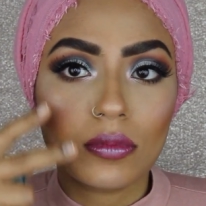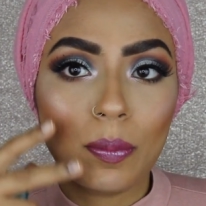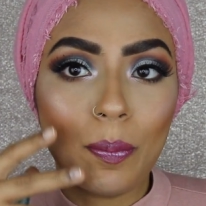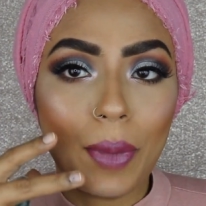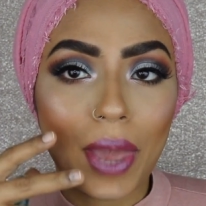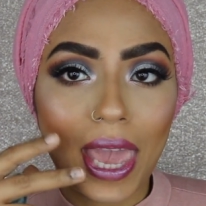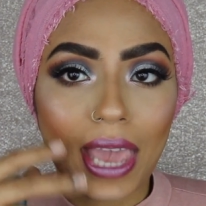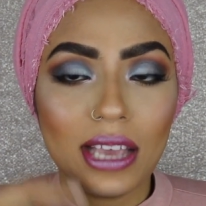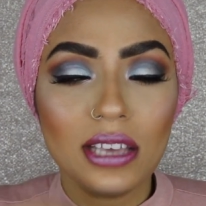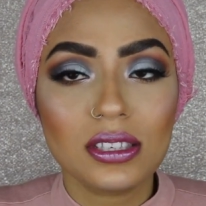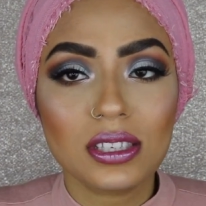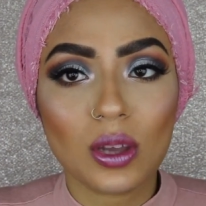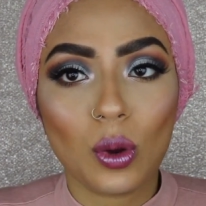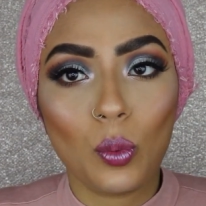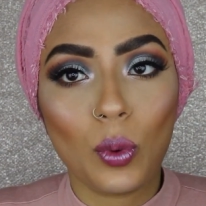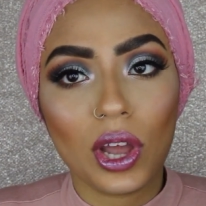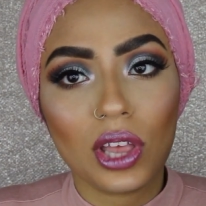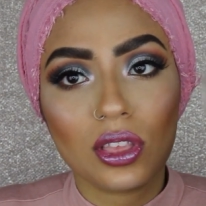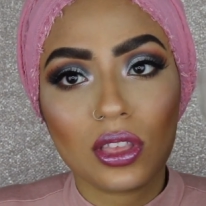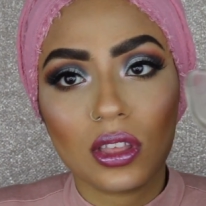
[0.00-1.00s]
base
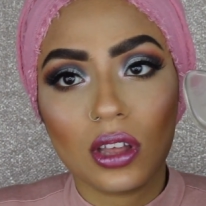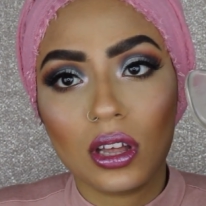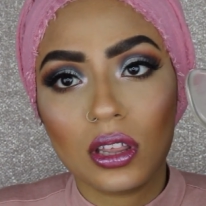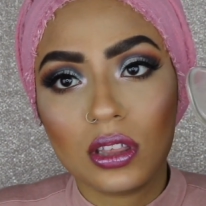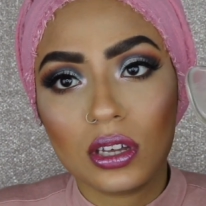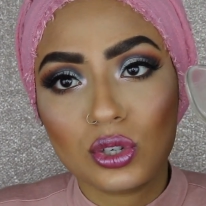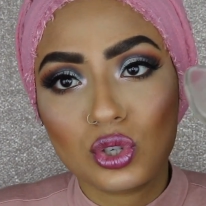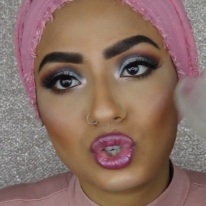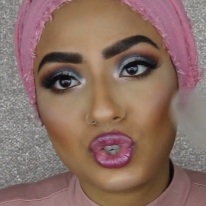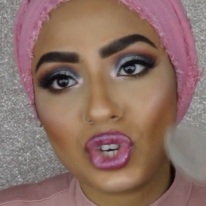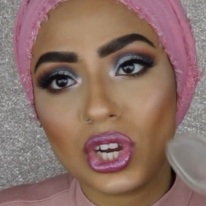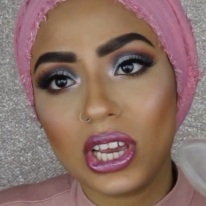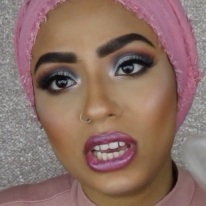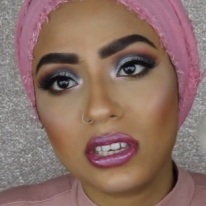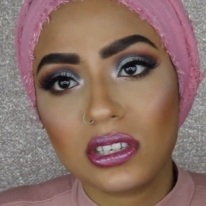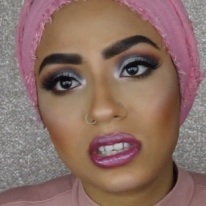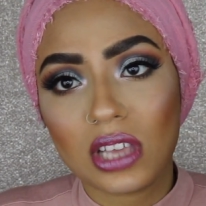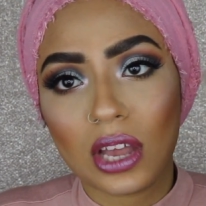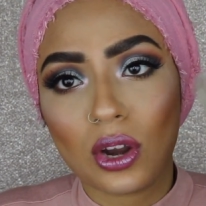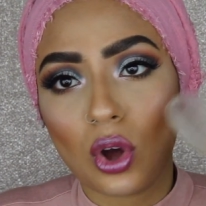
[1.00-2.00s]
with the
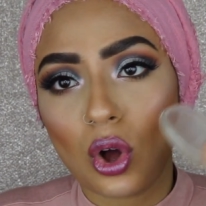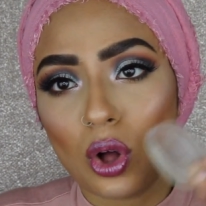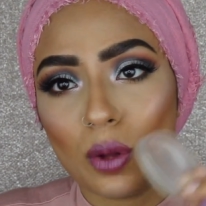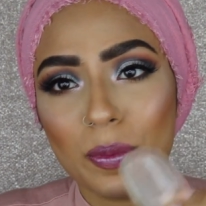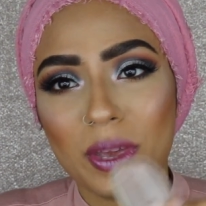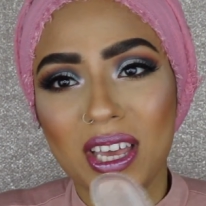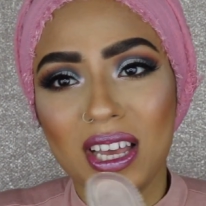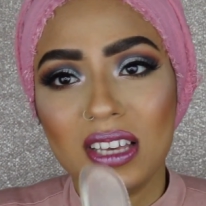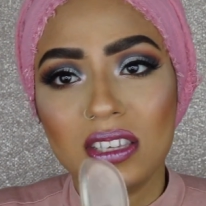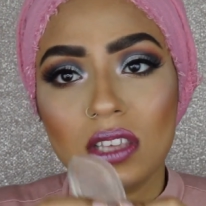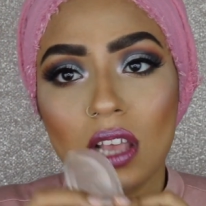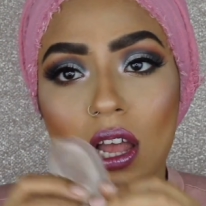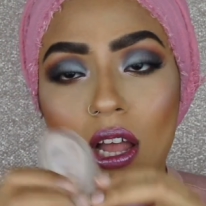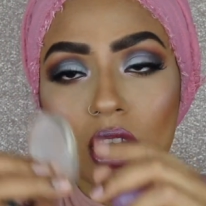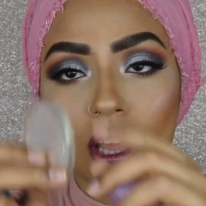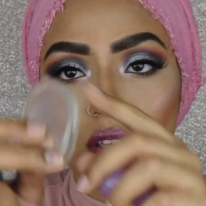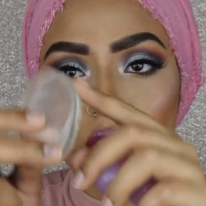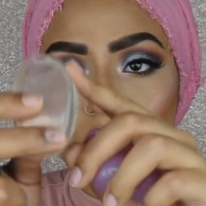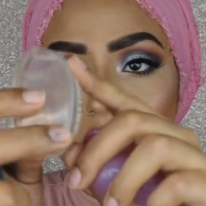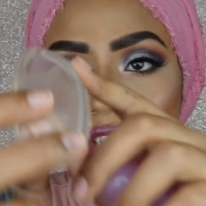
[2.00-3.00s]
streaks and all, because
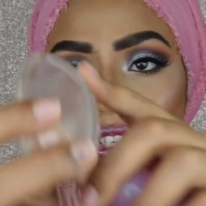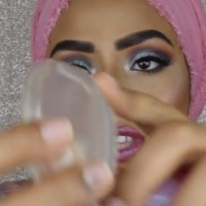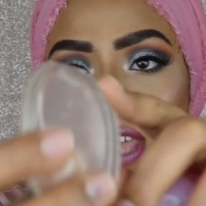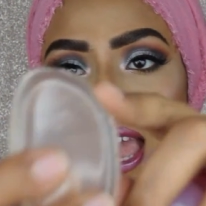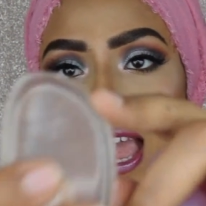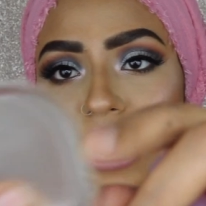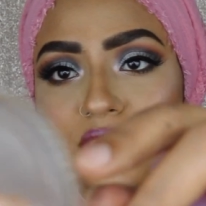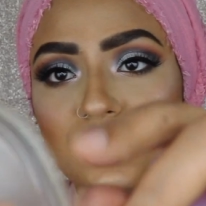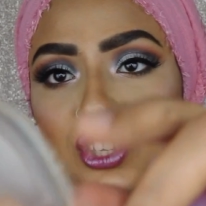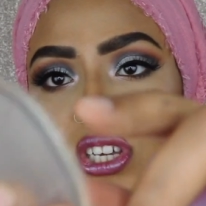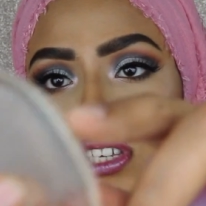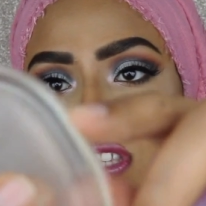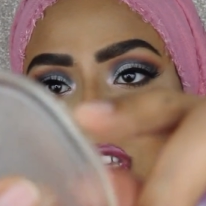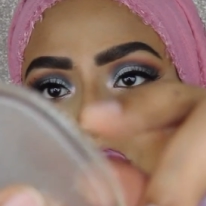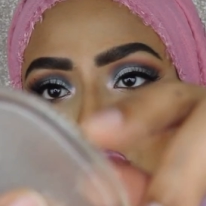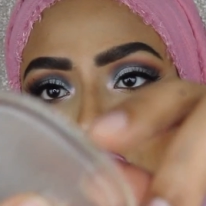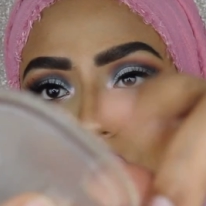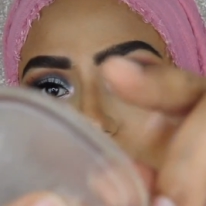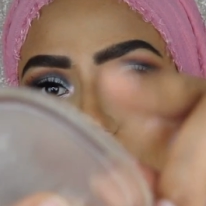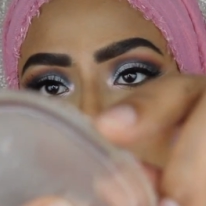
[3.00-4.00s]
these edges,
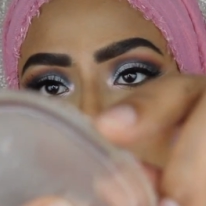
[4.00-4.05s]
as you